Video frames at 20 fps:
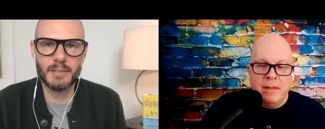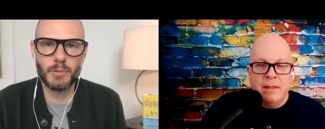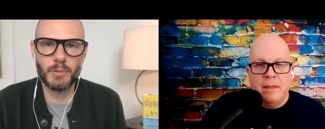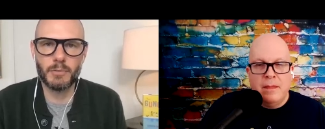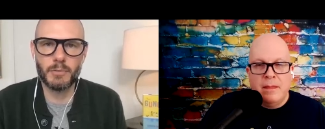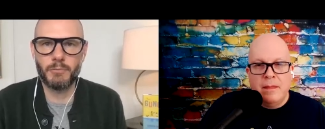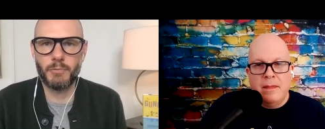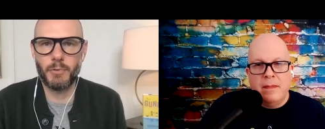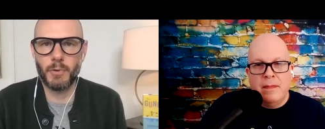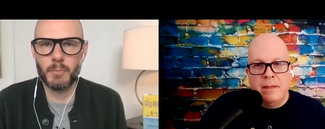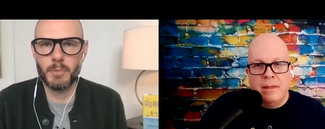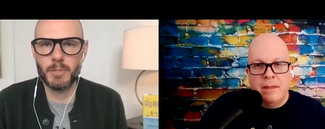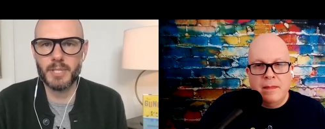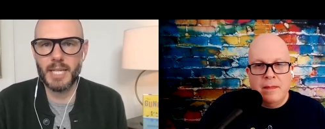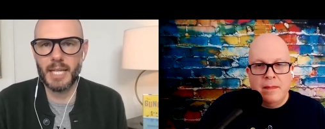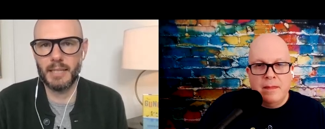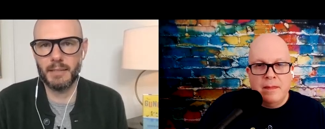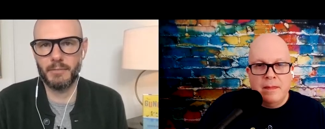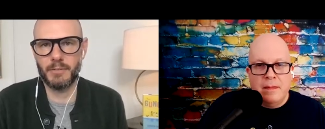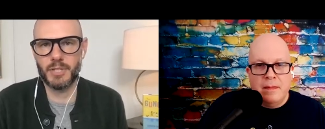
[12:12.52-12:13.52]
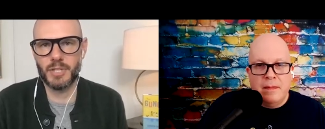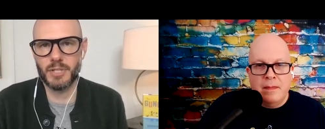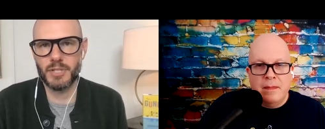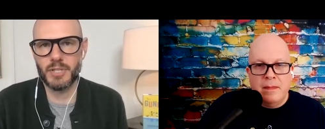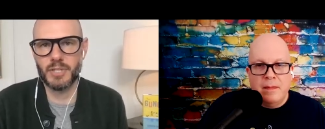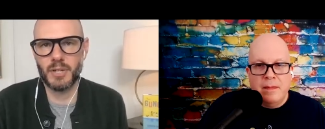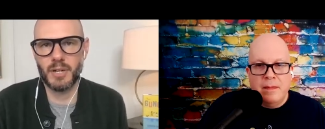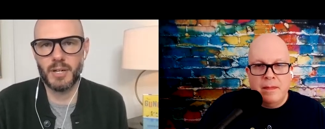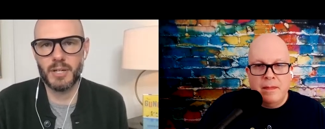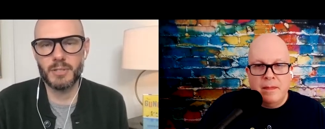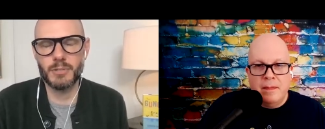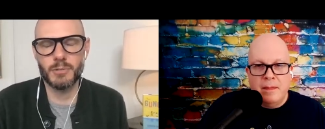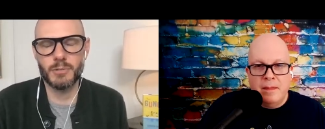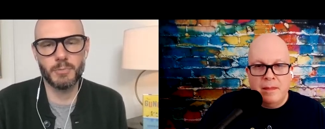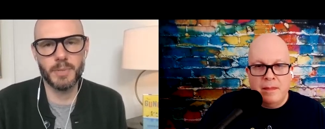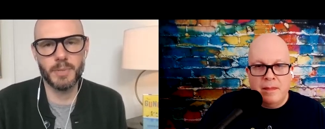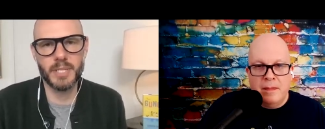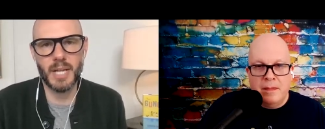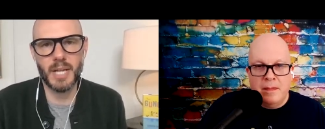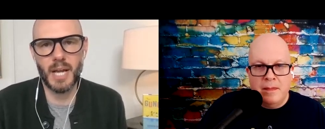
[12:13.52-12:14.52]
Speaker 1: a, sort of former television star who's
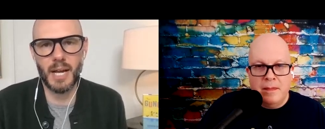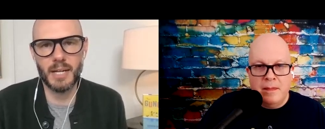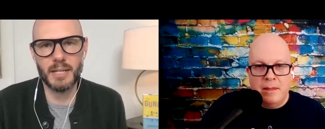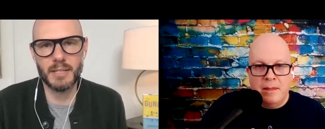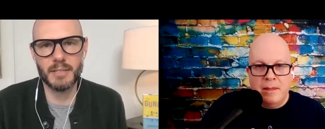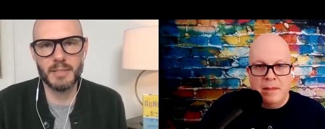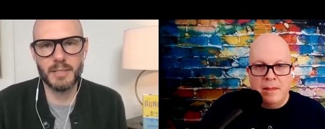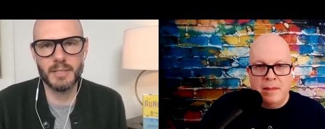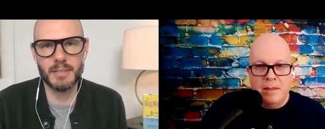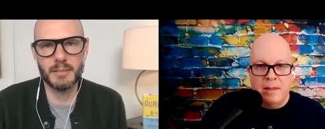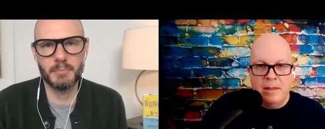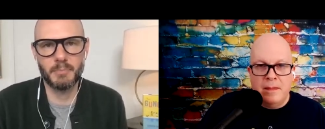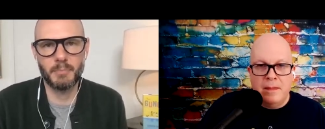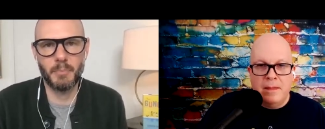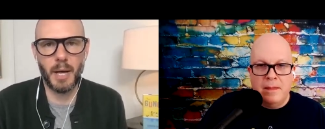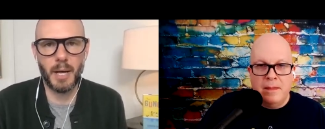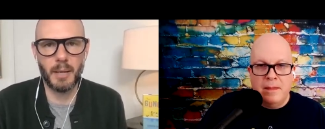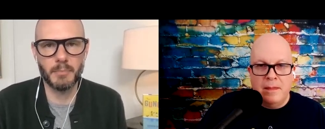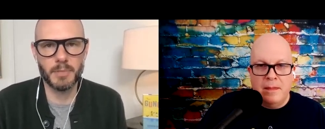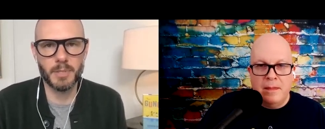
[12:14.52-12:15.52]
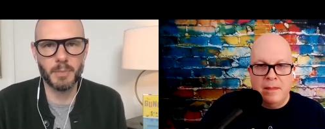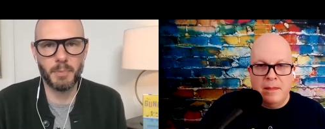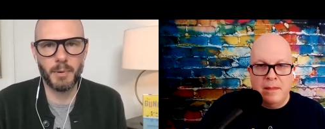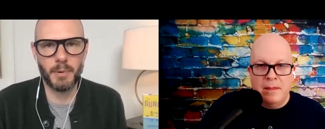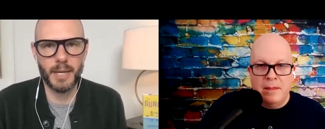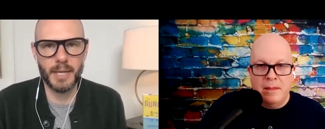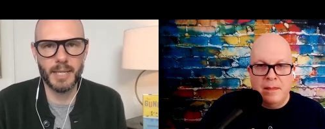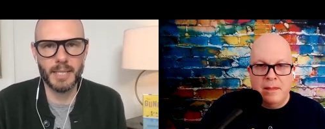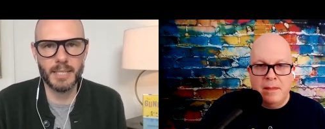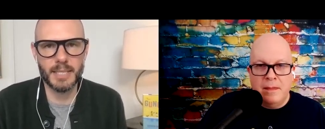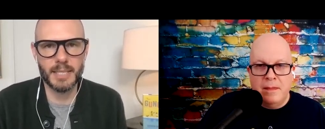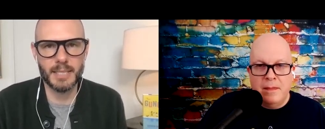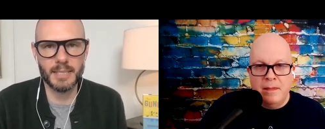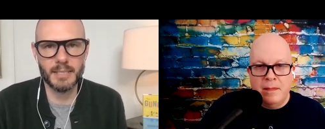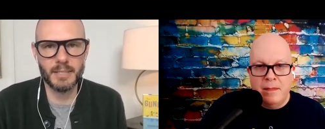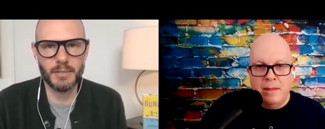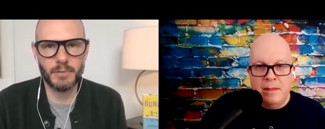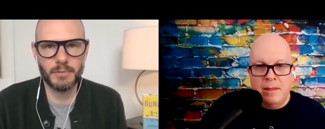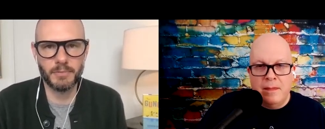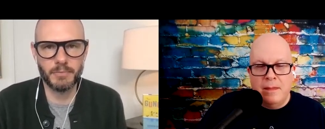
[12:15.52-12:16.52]
retired to Palm Springs and
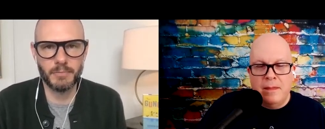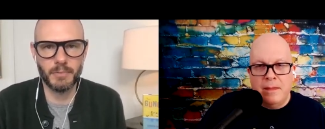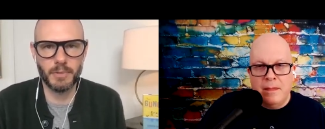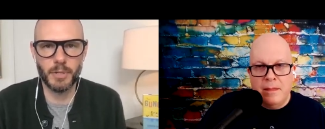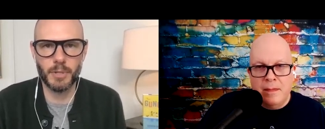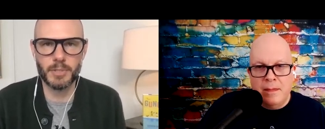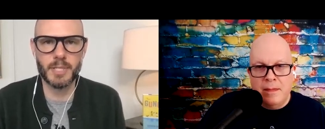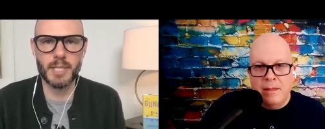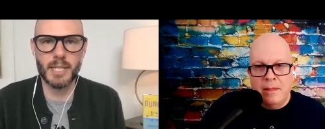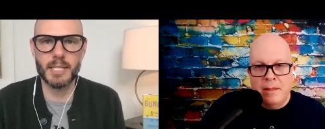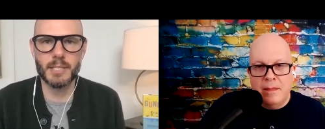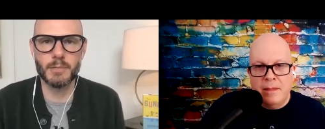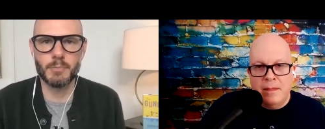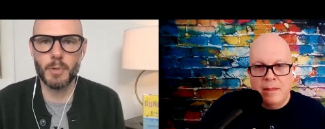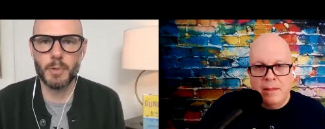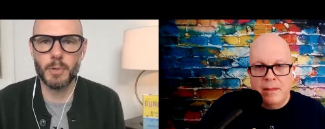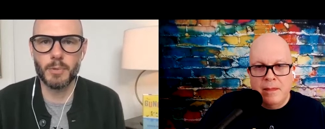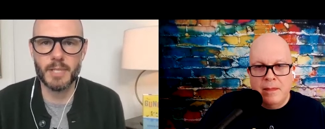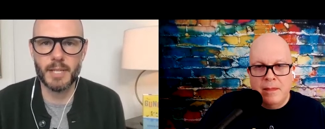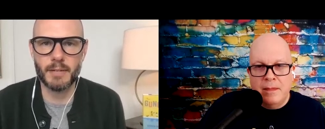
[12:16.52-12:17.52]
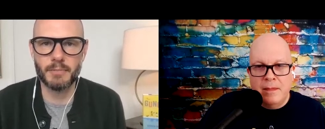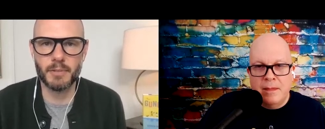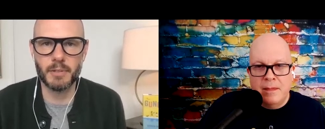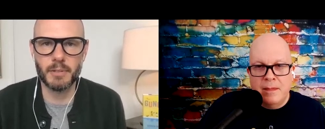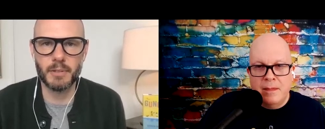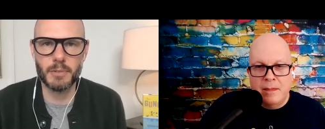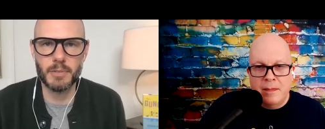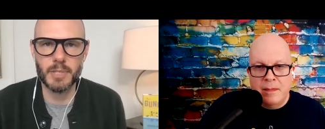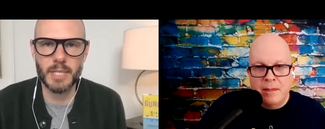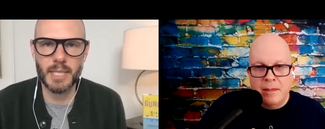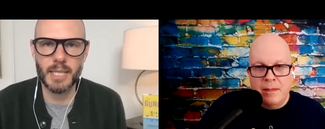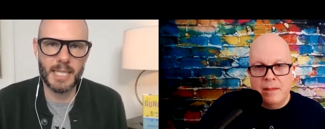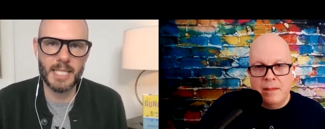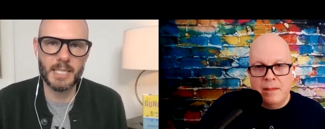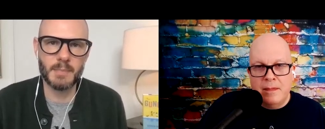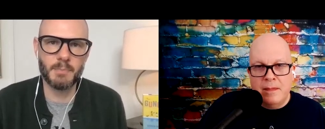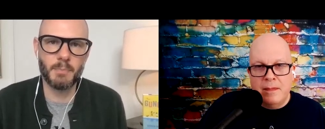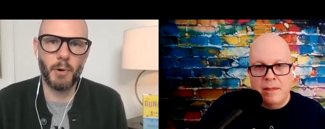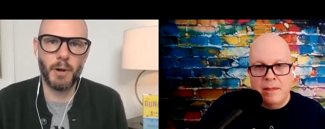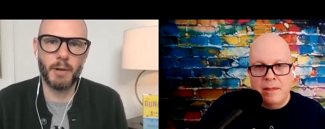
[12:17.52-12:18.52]
is sort of nursing his wounds after losing
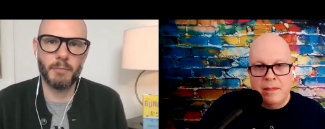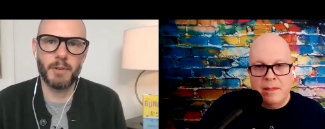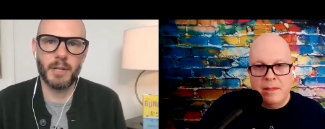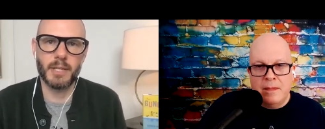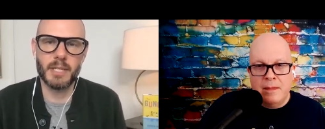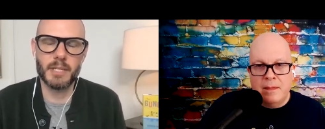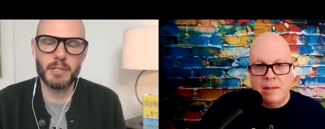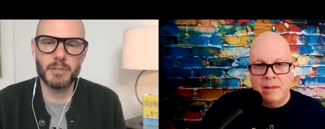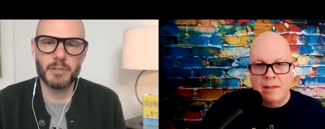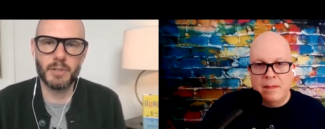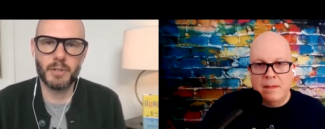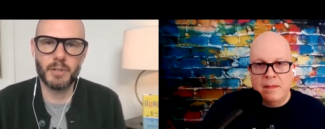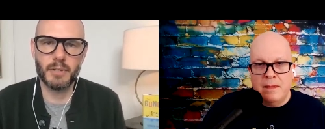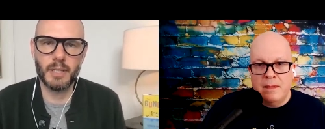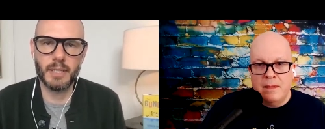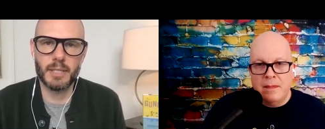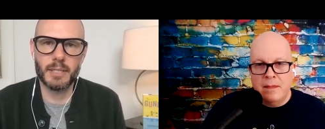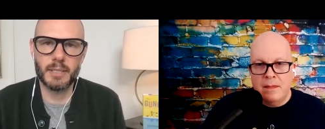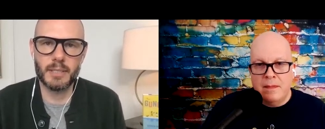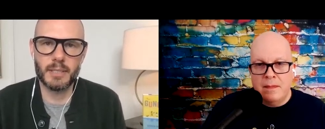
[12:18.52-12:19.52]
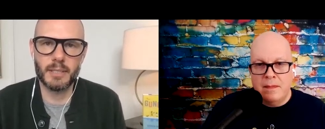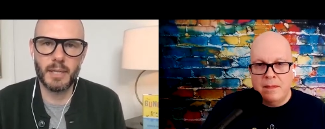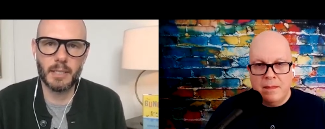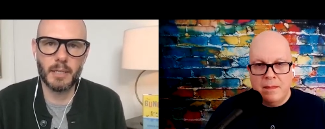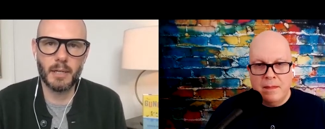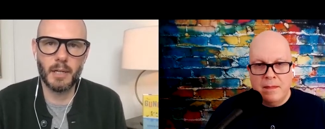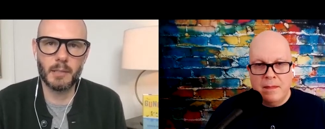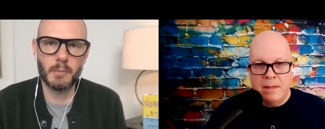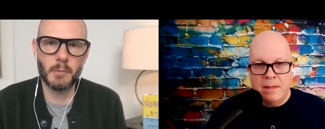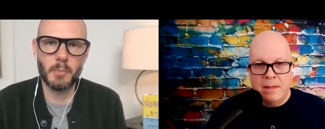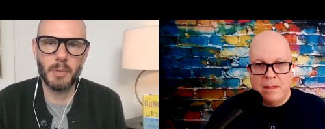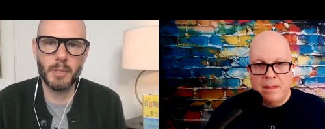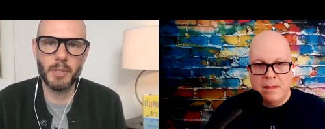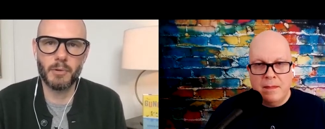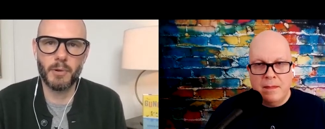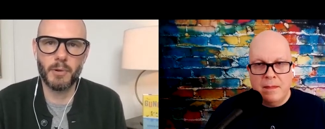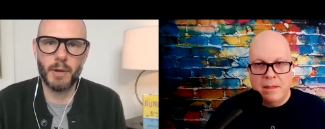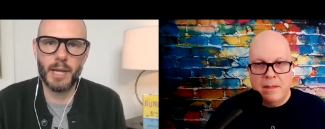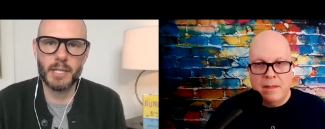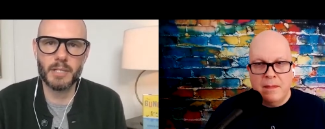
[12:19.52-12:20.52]
his boyfriend years earlier in an automobile
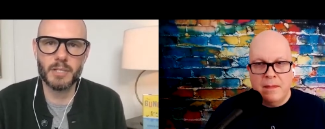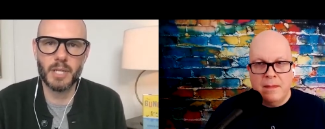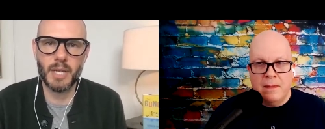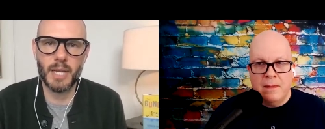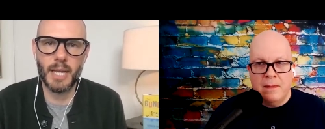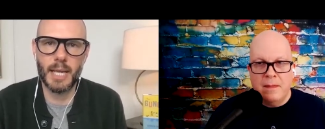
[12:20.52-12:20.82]
crash.